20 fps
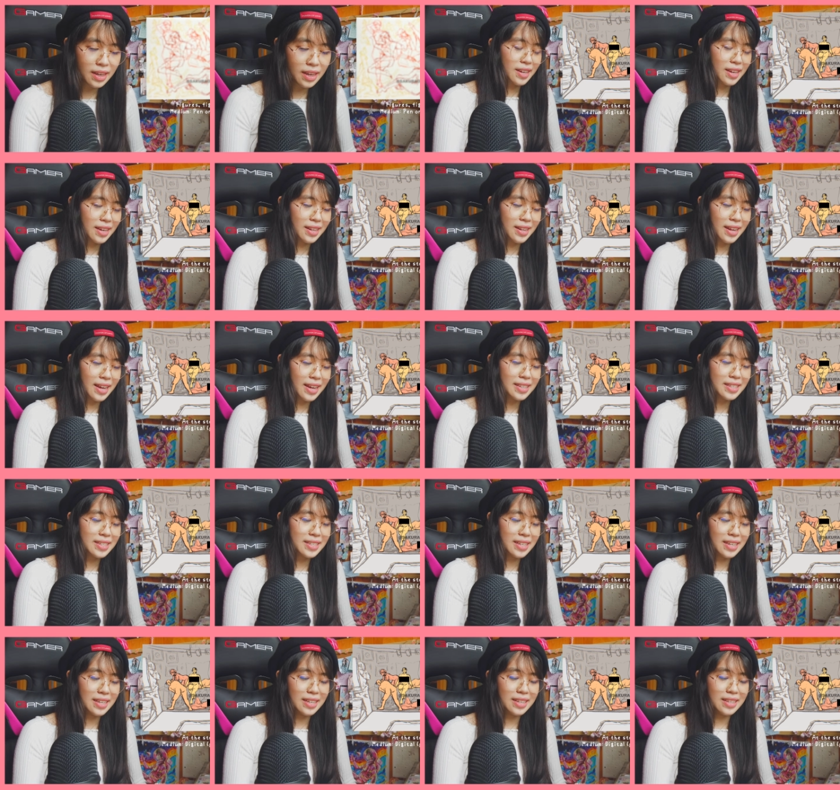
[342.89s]
Okay,
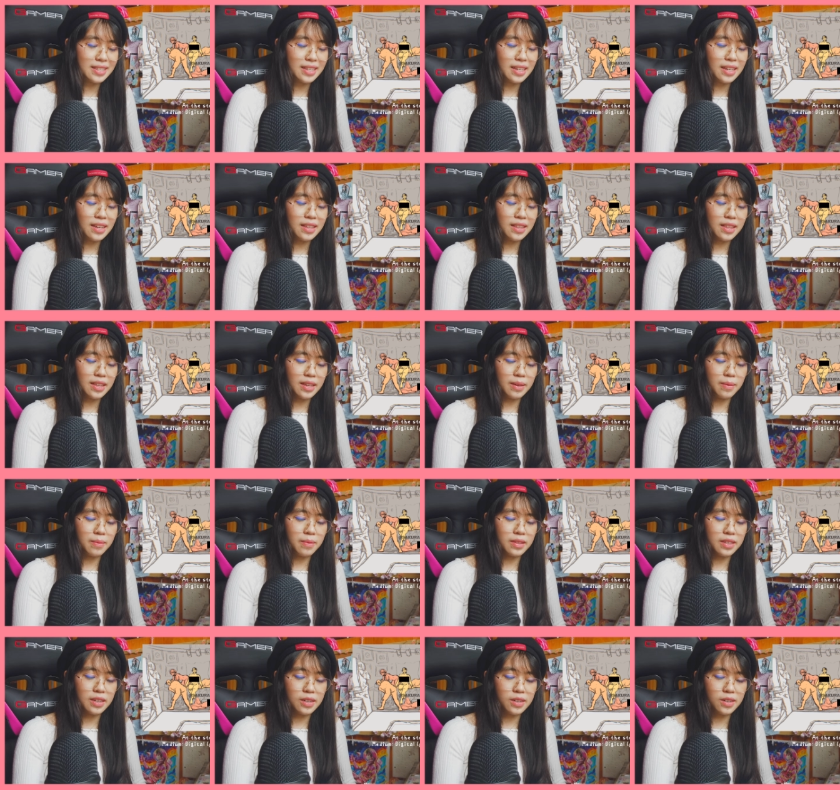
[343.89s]
next is
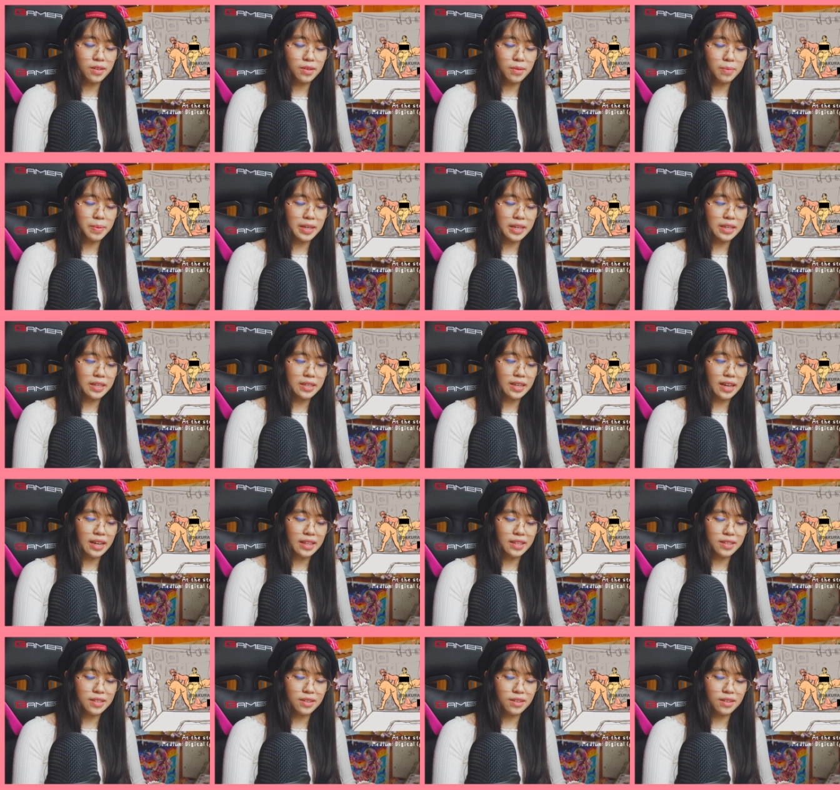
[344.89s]
the digital piece
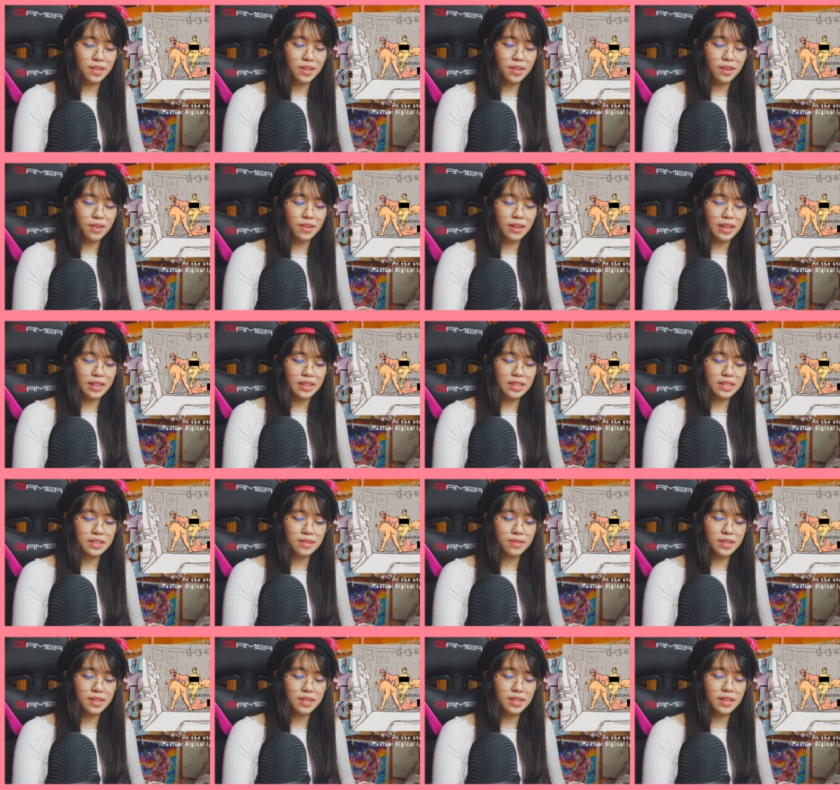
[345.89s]
at the studio, and
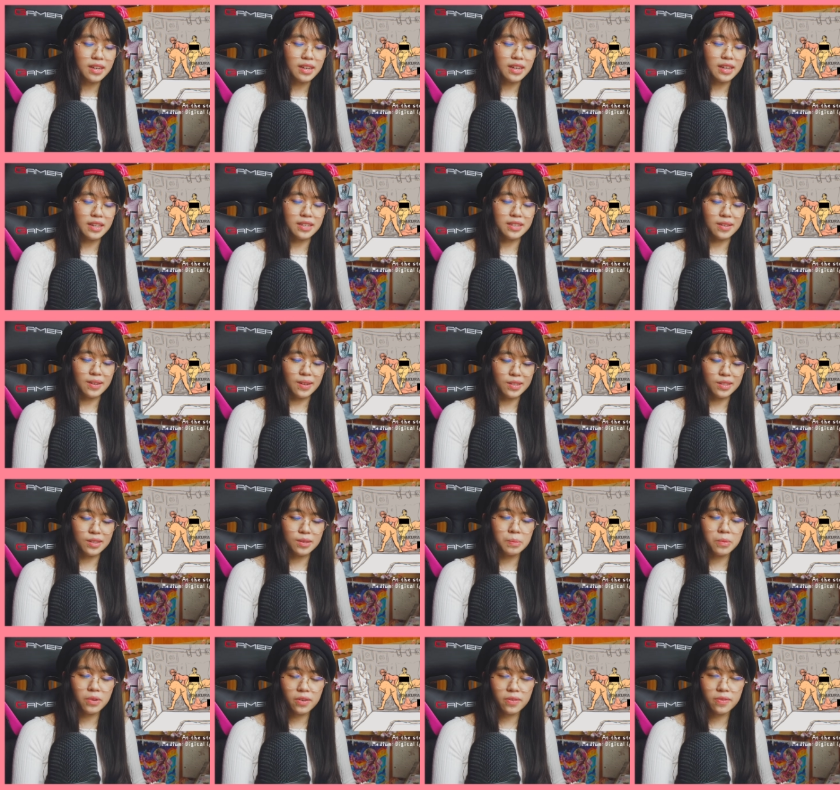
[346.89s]
this one is
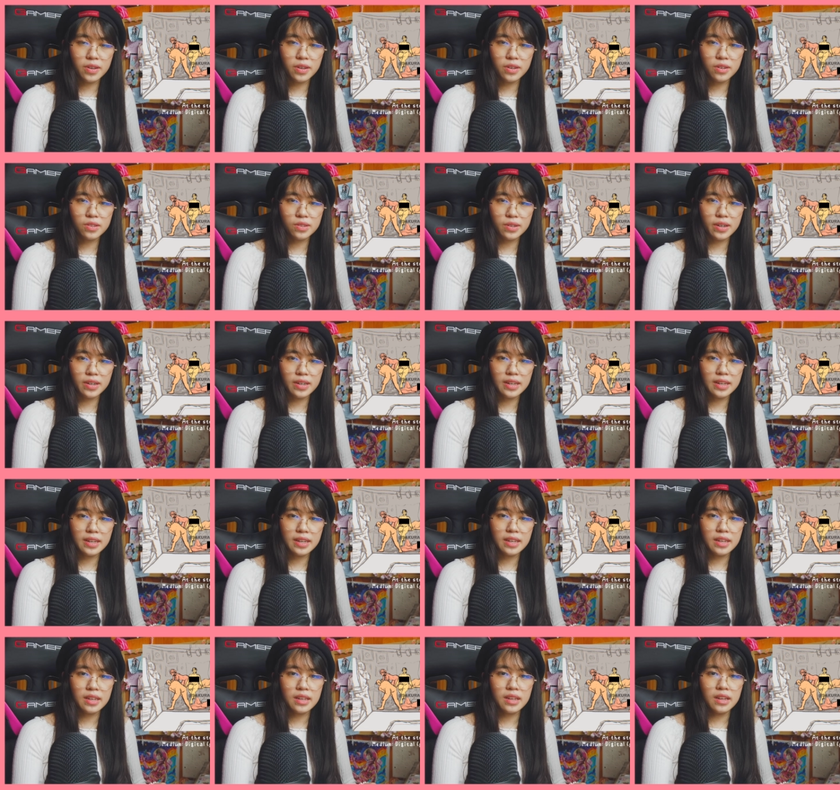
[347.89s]
also more figure
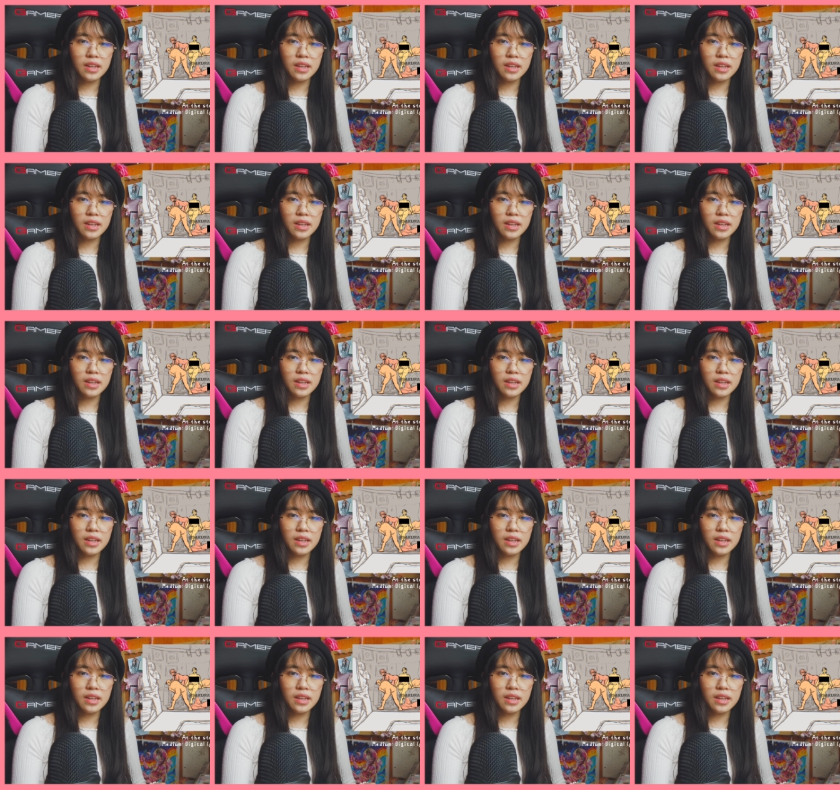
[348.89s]
drawing.